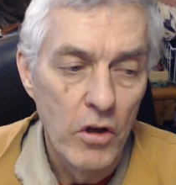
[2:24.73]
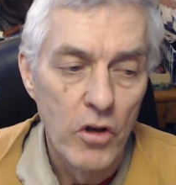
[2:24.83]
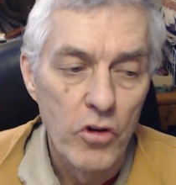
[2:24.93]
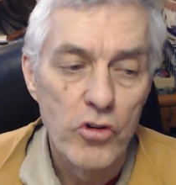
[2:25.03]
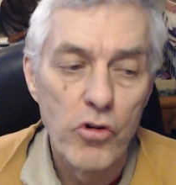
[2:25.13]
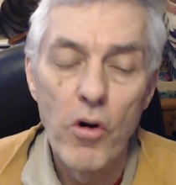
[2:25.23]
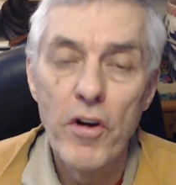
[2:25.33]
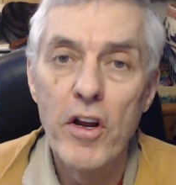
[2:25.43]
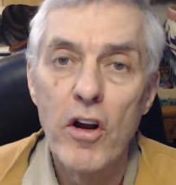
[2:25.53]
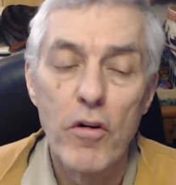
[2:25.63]

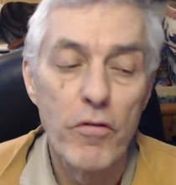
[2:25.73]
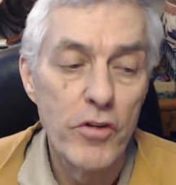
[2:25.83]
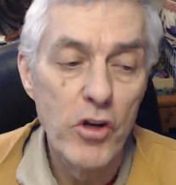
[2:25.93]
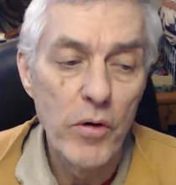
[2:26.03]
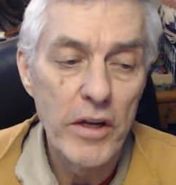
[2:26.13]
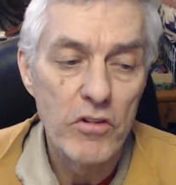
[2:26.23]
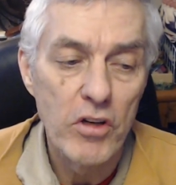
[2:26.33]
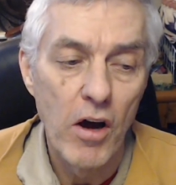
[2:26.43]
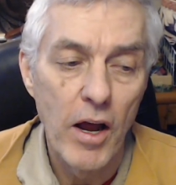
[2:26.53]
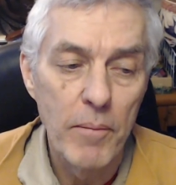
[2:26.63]
Shortening our viewing
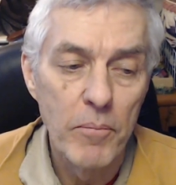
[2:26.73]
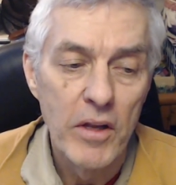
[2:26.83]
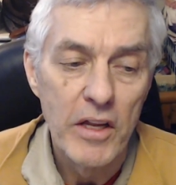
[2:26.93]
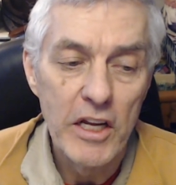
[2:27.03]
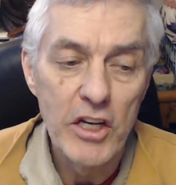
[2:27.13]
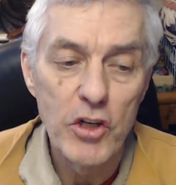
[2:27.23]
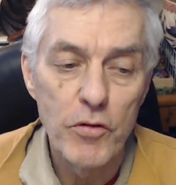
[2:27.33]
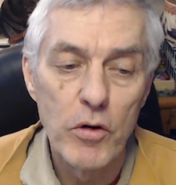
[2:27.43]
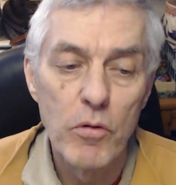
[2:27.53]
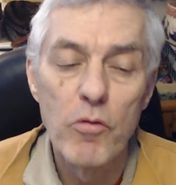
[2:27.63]
time
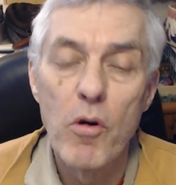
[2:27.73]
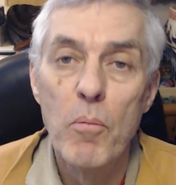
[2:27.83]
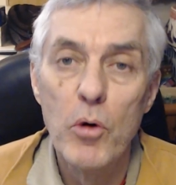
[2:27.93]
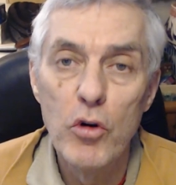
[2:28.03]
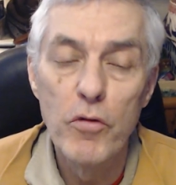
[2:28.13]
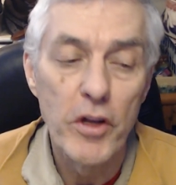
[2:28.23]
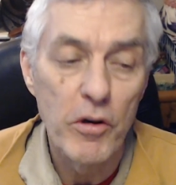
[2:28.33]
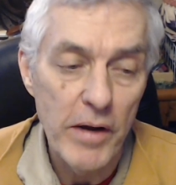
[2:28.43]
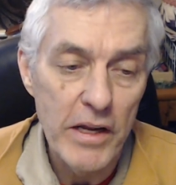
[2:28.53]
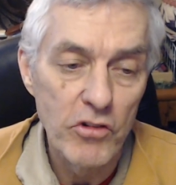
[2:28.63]
interval will remove the
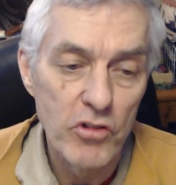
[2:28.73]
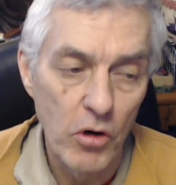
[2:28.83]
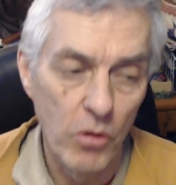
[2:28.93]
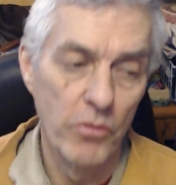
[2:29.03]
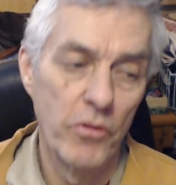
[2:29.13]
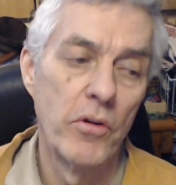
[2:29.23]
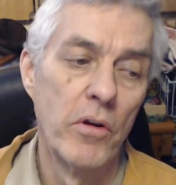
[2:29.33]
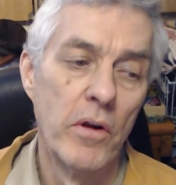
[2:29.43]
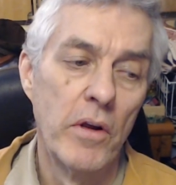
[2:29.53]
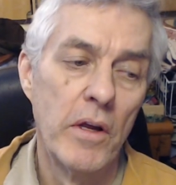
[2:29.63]
gray zones.
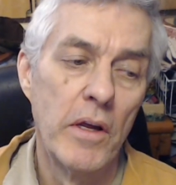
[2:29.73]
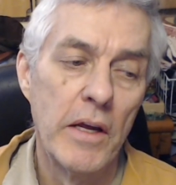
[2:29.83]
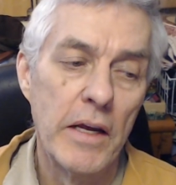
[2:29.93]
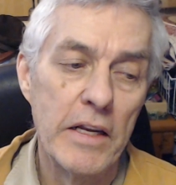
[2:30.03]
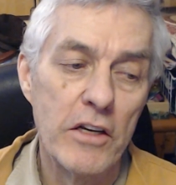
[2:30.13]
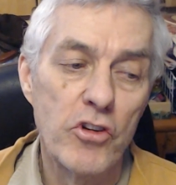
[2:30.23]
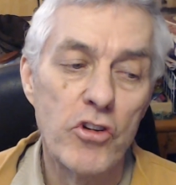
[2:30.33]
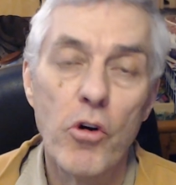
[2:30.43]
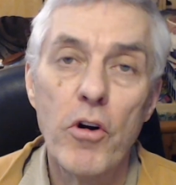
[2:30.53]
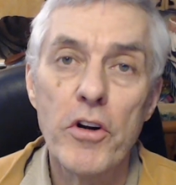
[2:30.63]
In a
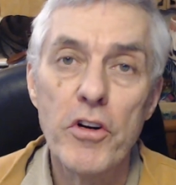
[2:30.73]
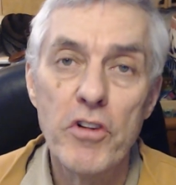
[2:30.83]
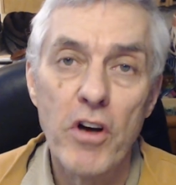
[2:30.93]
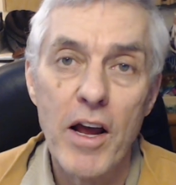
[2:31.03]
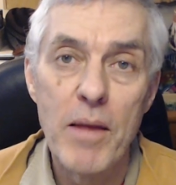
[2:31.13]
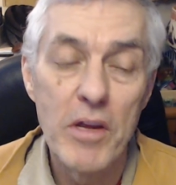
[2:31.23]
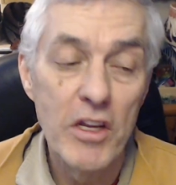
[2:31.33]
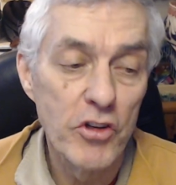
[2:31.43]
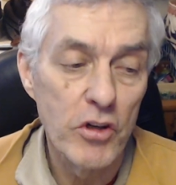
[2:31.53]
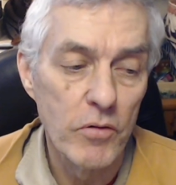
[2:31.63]
shorter time
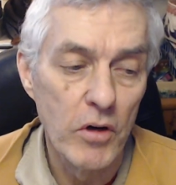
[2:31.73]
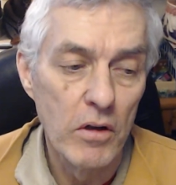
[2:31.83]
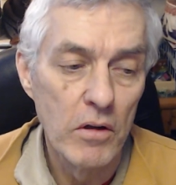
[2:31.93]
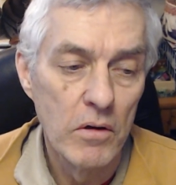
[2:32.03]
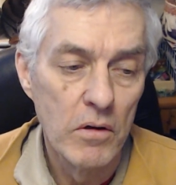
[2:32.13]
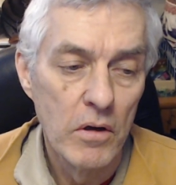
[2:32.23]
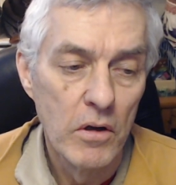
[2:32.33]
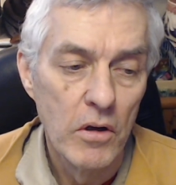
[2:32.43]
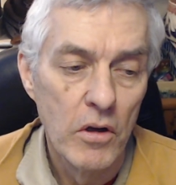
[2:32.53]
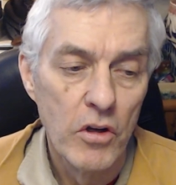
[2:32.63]
interval,
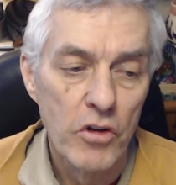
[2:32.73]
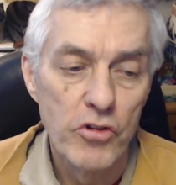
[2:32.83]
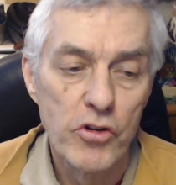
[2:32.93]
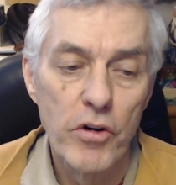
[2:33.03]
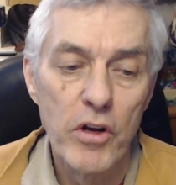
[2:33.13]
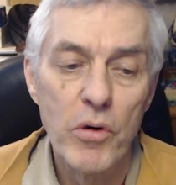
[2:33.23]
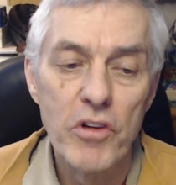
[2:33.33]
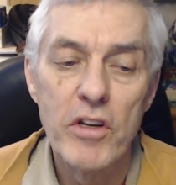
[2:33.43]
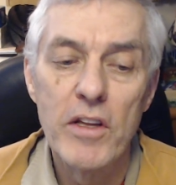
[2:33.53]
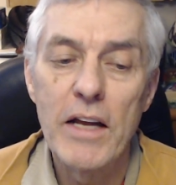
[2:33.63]
during which
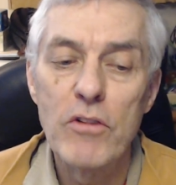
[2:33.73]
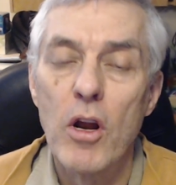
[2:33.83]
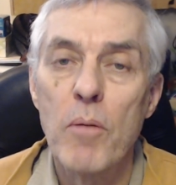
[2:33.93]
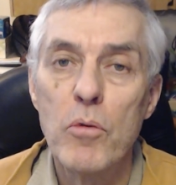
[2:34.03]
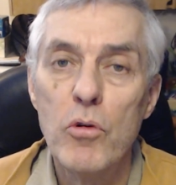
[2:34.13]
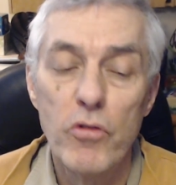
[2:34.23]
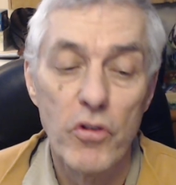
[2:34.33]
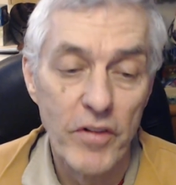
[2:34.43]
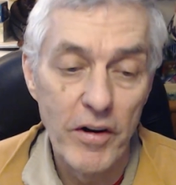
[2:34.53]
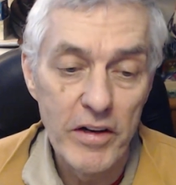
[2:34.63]
the electron moves
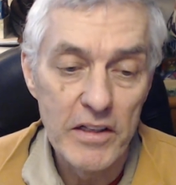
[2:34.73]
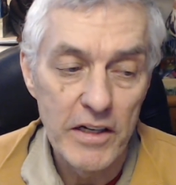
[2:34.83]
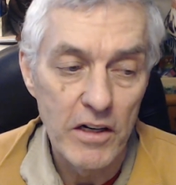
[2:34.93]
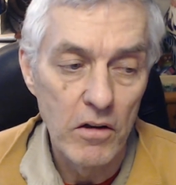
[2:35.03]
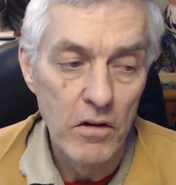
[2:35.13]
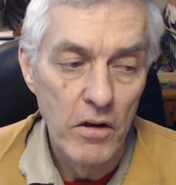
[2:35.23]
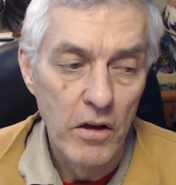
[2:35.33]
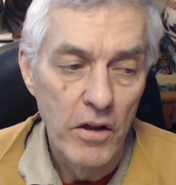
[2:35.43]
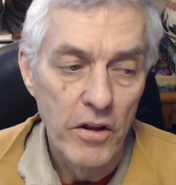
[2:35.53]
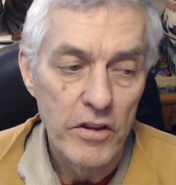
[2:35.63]
very little,
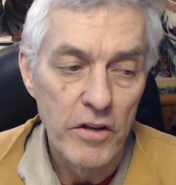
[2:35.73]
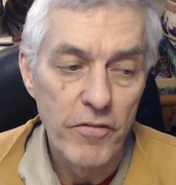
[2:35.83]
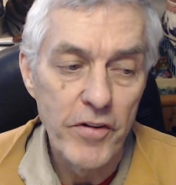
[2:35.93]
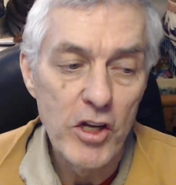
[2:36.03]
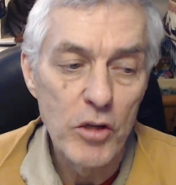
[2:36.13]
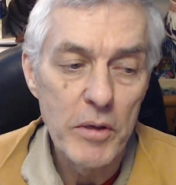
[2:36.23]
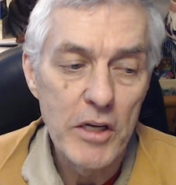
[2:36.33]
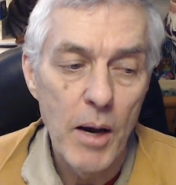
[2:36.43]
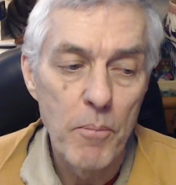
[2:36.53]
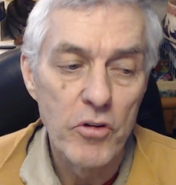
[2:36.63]
the field
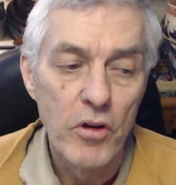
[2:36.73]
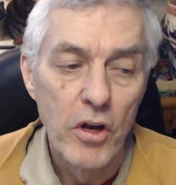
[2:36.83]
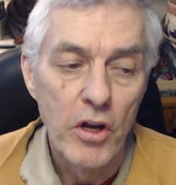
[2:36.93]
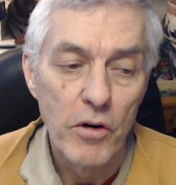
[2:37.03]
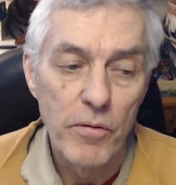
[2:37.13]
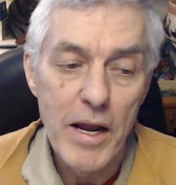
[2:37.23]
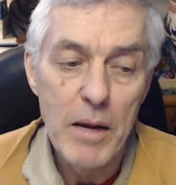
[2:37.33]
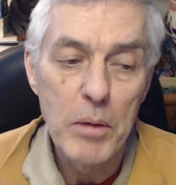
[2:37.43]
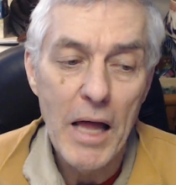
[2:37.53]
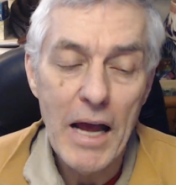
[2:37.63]
becomes
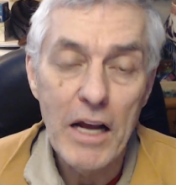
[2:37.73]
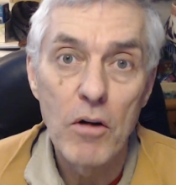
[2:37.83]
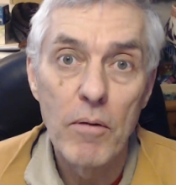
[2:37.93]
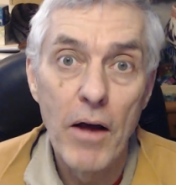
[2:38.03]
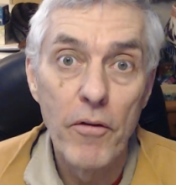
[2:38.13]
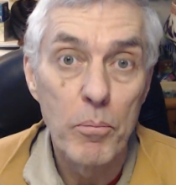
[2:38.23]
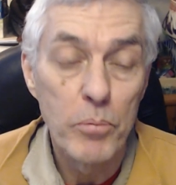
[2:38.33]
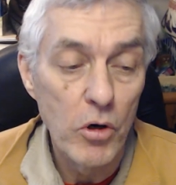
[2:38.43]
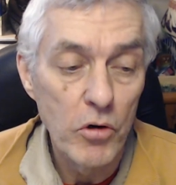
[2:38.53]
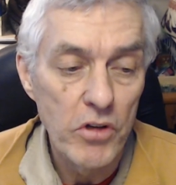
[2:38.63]
gray-black around the
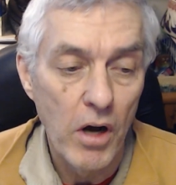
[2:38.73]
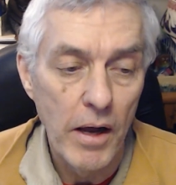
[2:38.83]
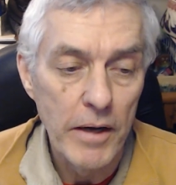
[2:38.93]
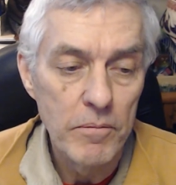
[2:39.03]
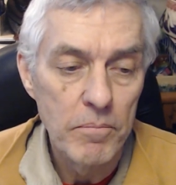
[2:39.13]
proton